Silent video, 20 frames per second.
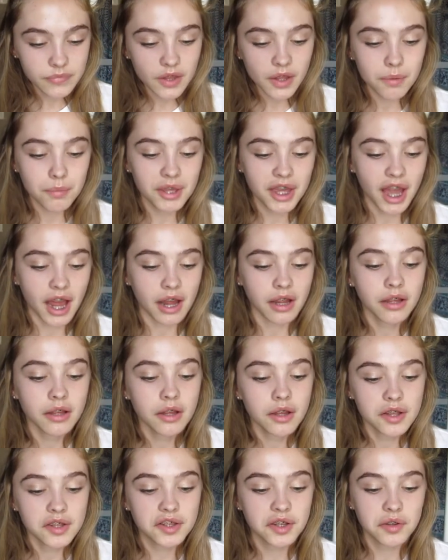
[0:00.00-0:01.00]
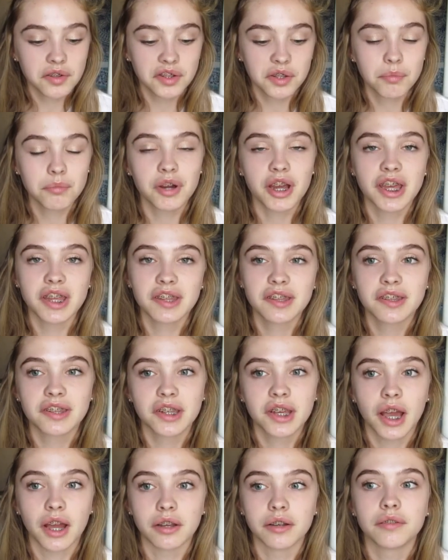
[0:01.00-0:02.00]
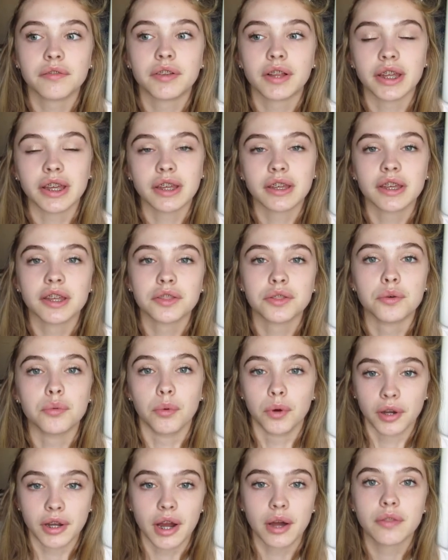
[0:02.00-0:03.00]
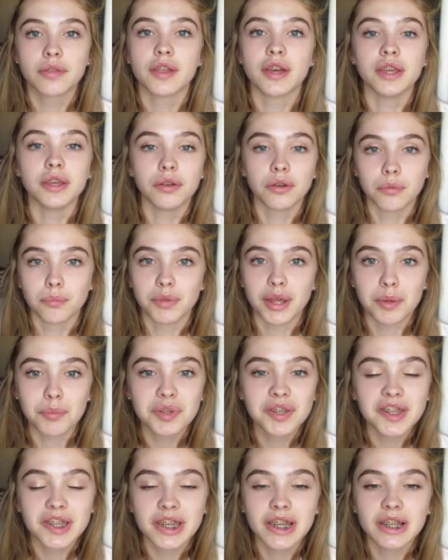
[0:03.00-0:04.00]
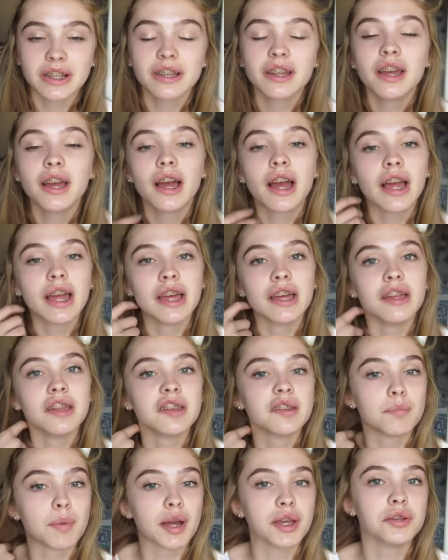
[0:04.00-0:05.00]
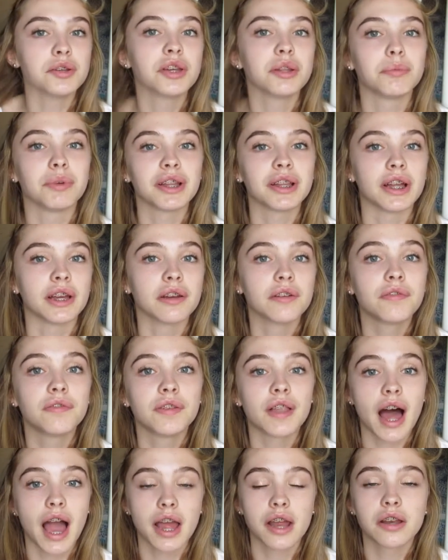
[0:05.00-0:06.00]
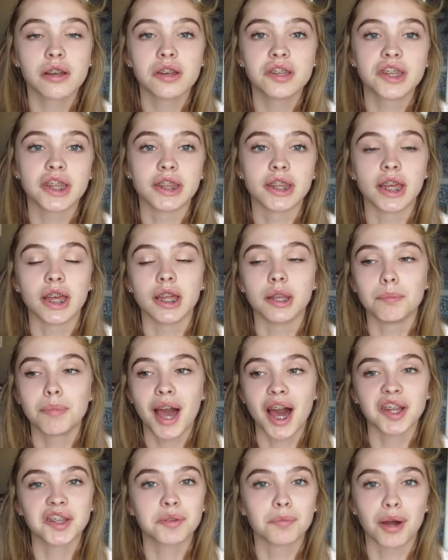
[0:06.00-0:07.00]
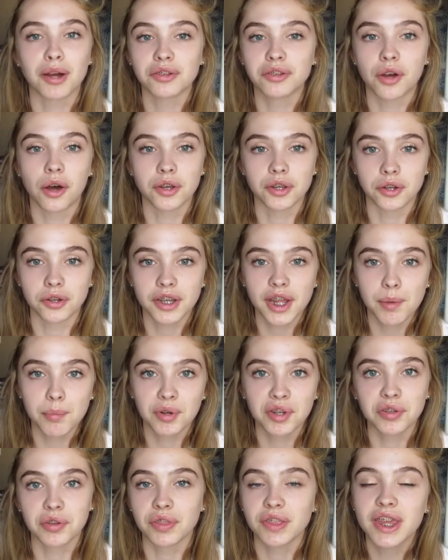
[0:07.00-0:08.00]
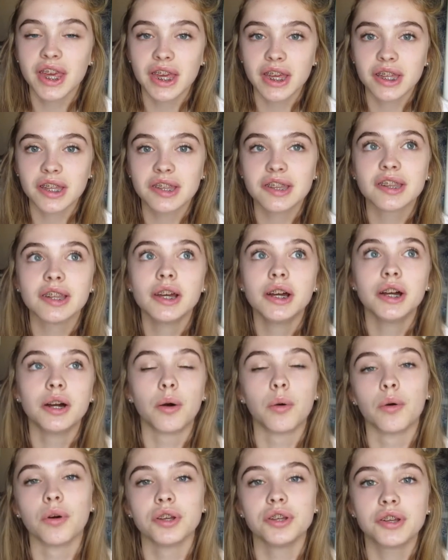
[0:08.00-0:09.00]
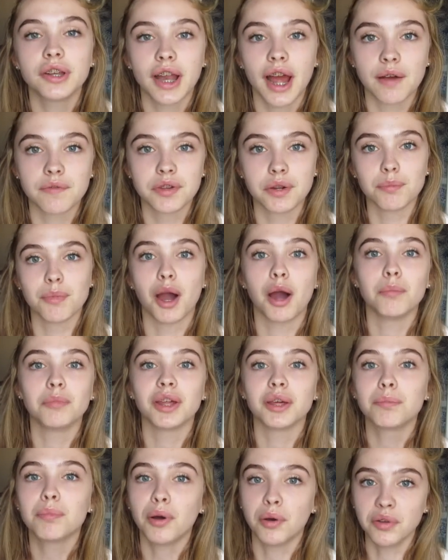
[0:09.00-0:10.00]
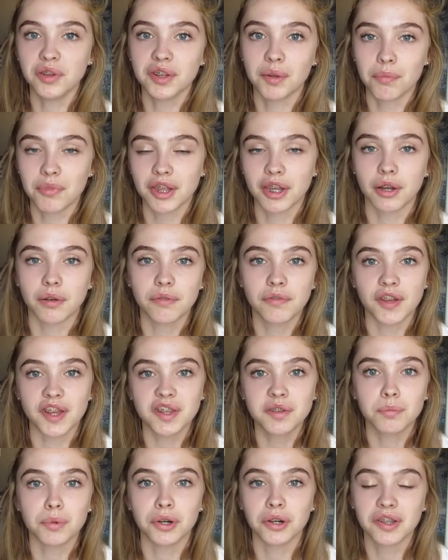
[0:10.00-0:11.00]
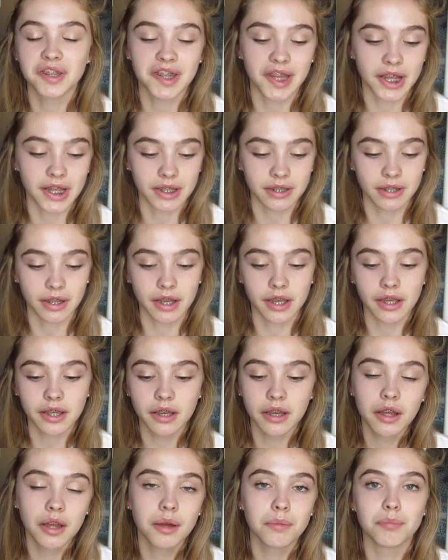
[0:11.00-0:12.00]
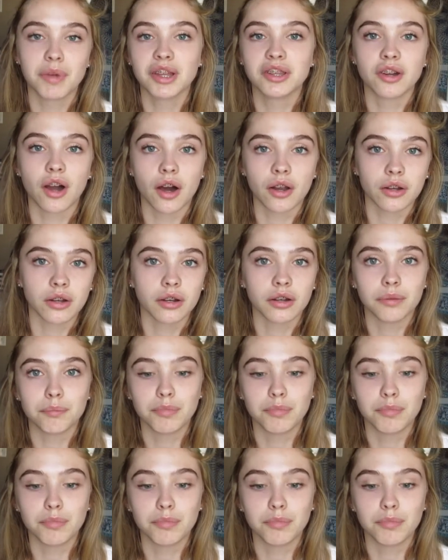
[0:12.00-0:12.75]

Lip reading: But yeah, so some ways to kind of like get the word out that you're babysitting is by, you can make like flyers and then pass them out to all your neighbors with kids, or you can have your mom like post something on Facebook saying like, my daughter